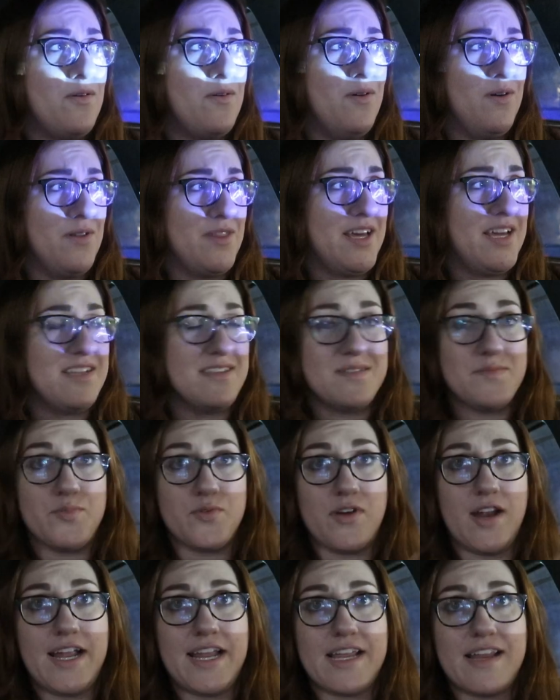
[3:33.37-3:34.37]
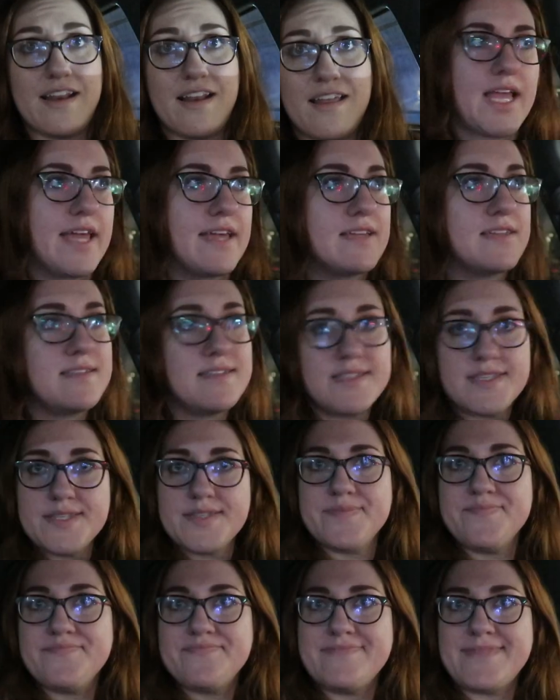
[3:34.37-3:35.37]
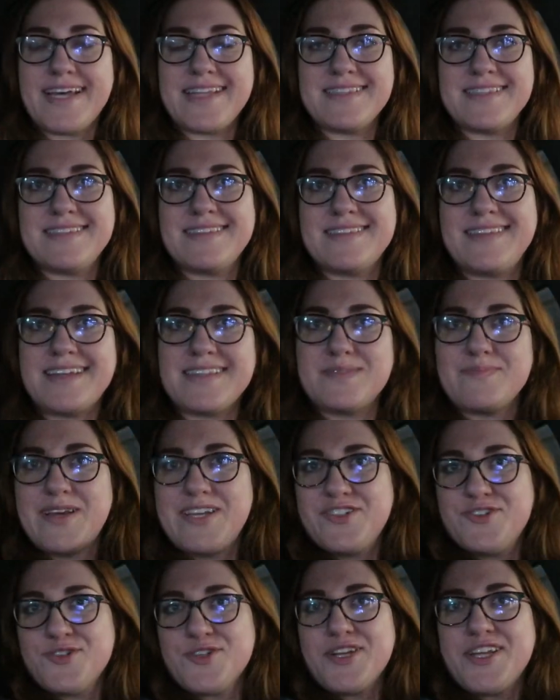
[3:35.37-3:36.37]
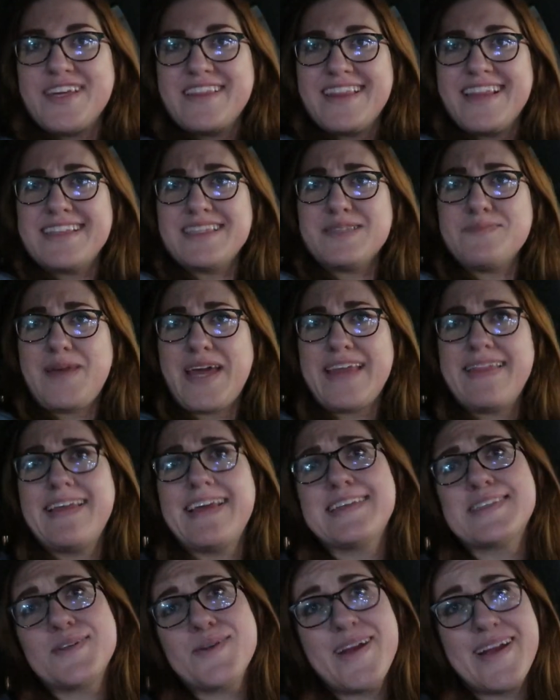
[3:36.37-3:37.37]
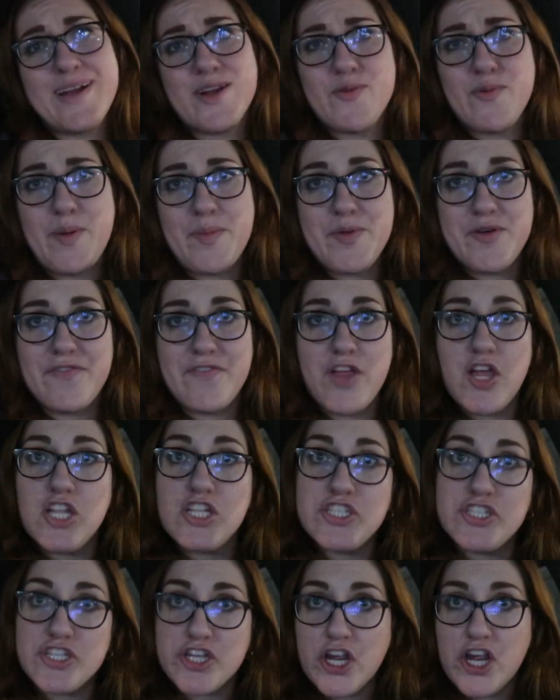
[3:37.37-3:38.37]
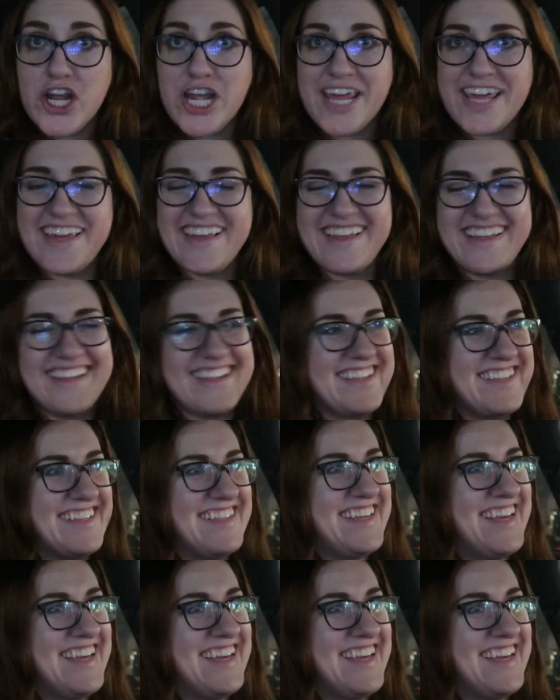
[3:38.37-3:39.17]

Oh, that is bright. And that's my journey. That's my laser hair removal journey.